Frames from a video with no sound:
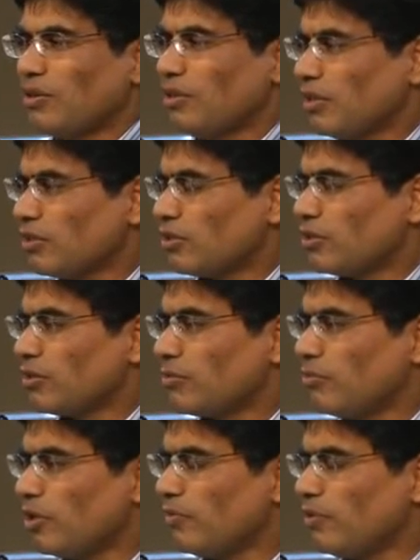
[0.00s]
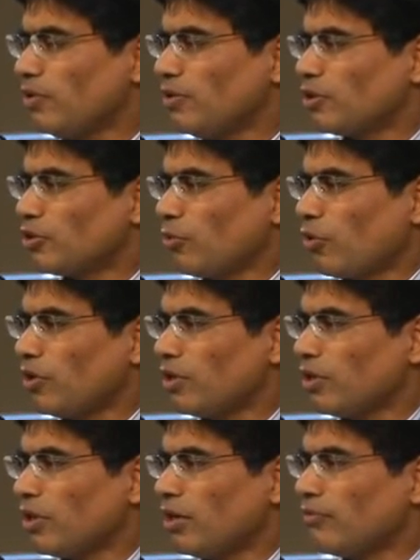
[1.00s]
Yes, maybe this
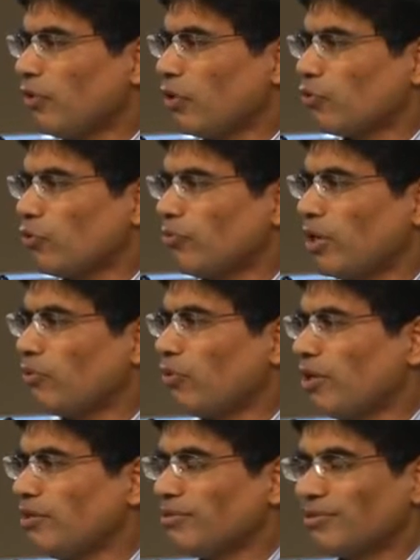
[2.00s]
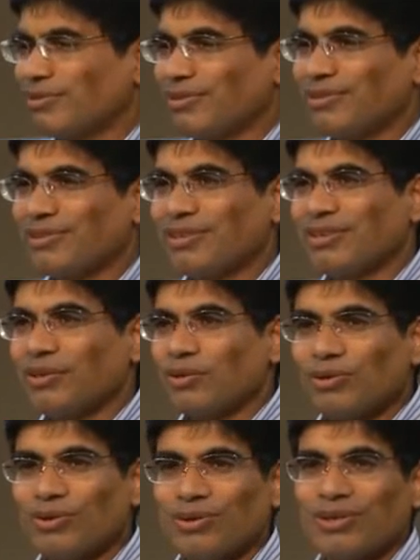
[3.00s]
morning I fought with my wife.
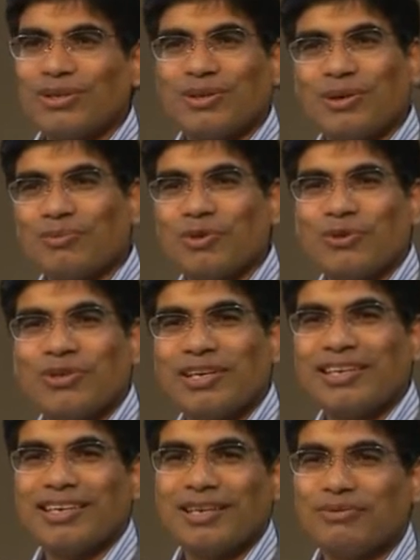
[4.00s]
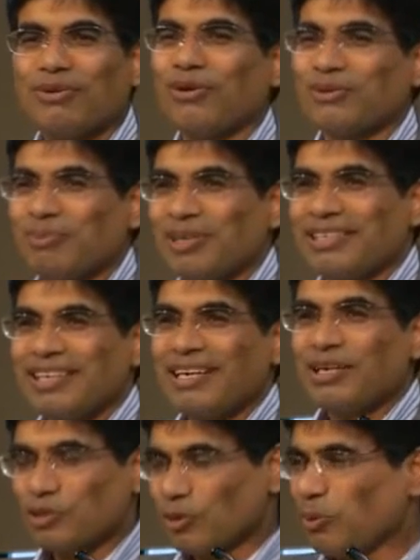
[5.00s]
Okay, I'm not telling I fought, but
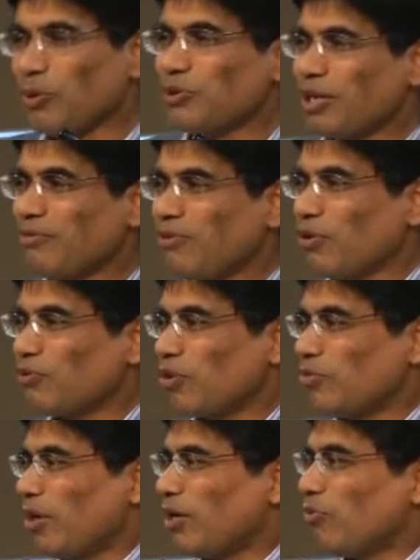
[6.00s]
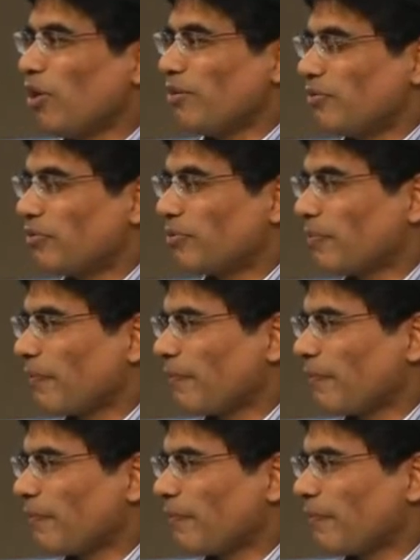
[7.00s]
suppose I fought with my wife.